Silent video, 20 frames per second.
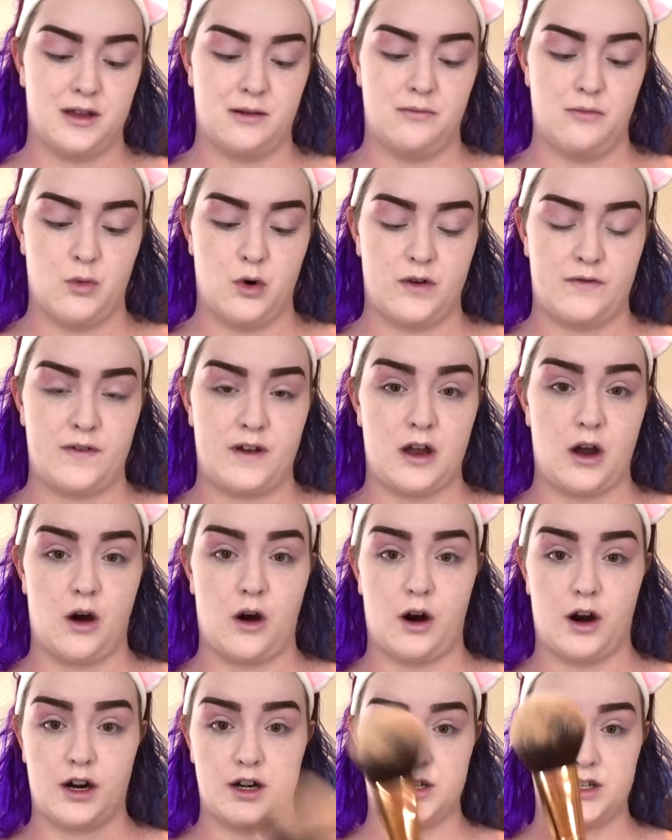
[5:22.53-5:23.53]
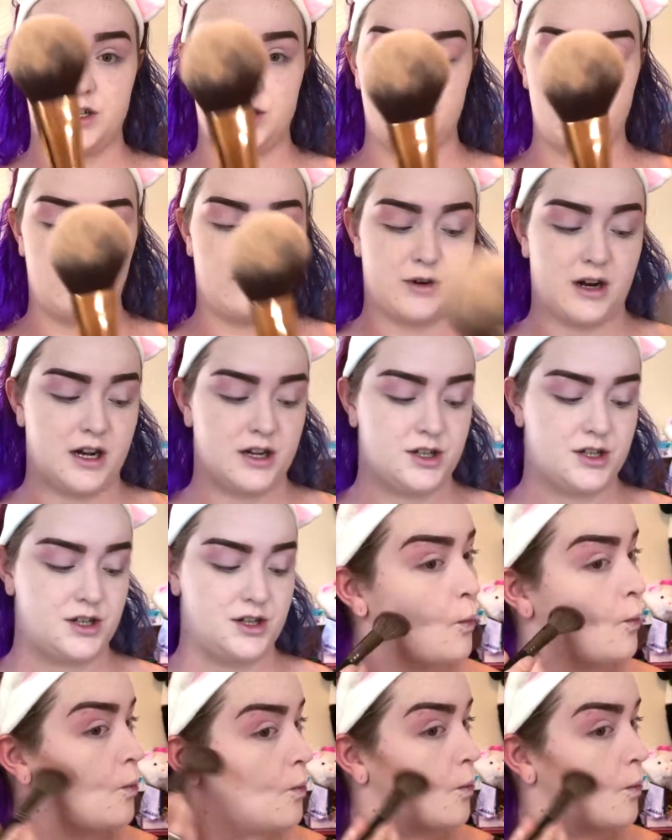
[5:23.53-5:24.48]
a Morphe R2 brush.